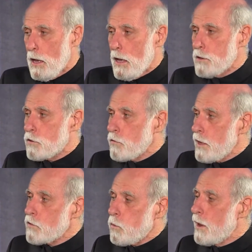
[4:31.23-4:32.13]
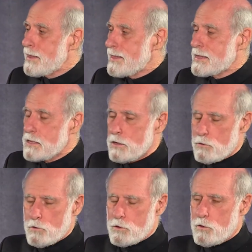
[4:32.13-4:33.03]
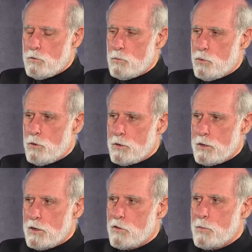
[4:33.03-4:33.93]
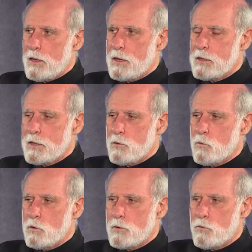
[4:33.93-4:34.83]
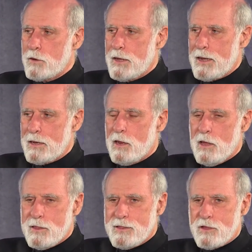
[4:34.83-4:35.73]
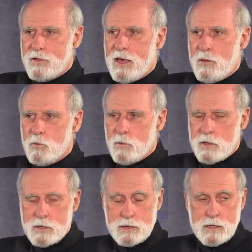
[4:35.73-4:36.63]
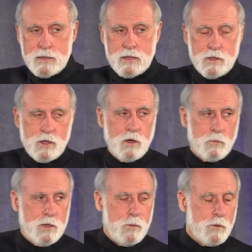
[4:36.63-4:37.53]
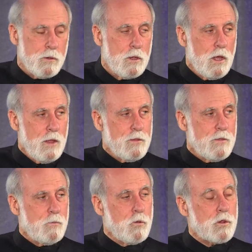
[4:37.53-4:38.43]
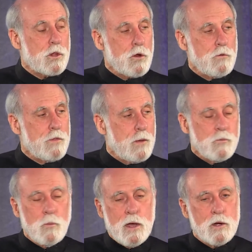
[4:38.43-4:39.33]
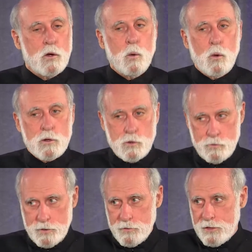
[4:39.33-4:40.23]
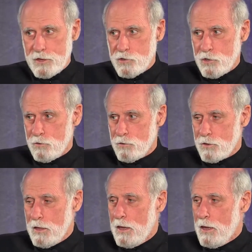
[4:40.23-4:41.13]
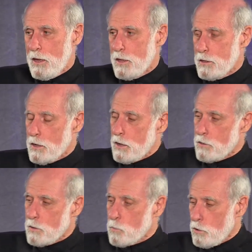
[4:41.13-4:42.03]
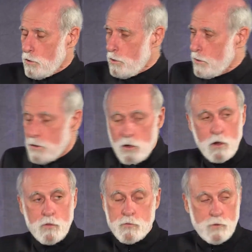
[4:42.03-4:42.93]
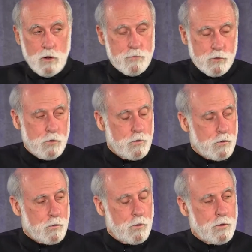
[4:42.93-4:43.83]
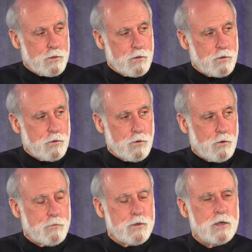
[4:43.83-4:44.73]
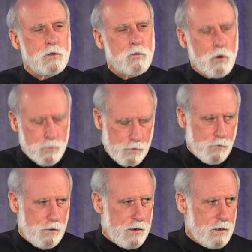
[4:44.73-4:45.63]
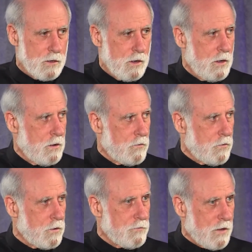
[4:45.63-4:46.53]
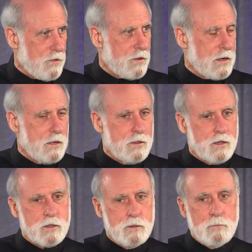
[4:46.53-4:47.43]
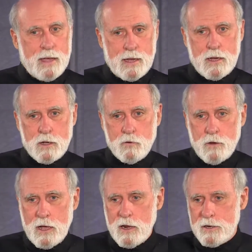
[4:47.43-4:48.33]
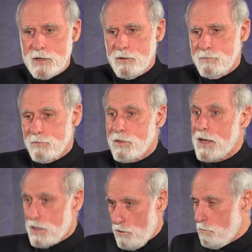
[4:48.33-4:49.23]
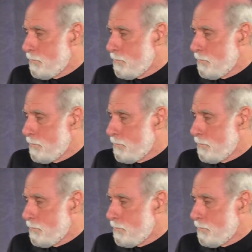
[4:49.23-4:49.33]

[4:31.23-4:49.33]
And so that's why this center is so important. It's because it will create this capability in these young people that will serve them no matter what career they choose. And I think Paul and all, the, all of you who support this deserve enormous credit for investing in this and making it a reality. Thank you.